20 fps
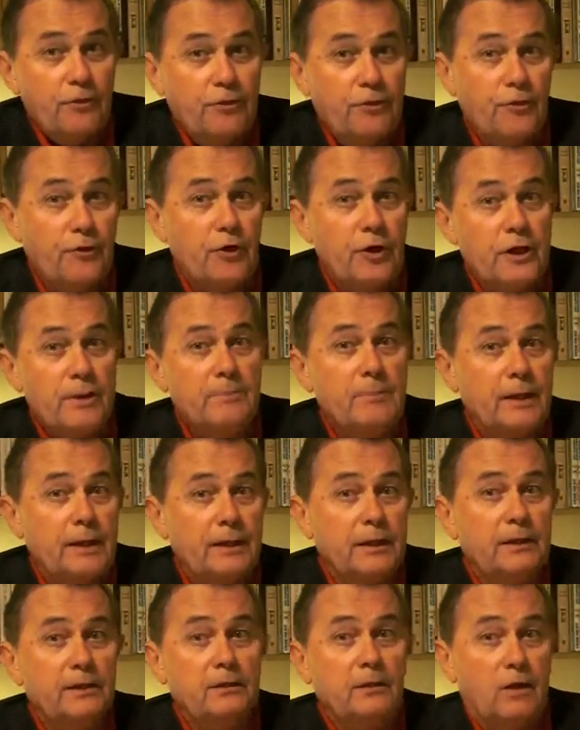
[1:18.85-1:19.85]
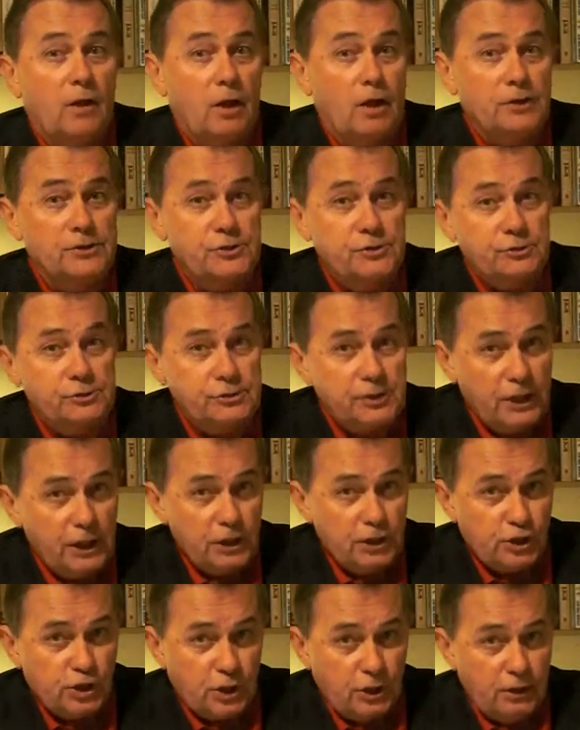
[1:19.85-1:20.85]
30 minute
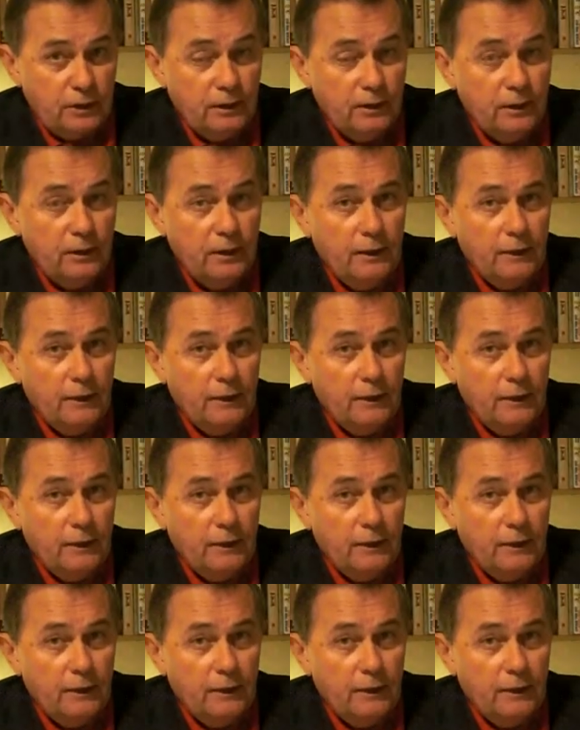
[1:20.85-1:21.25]
consultation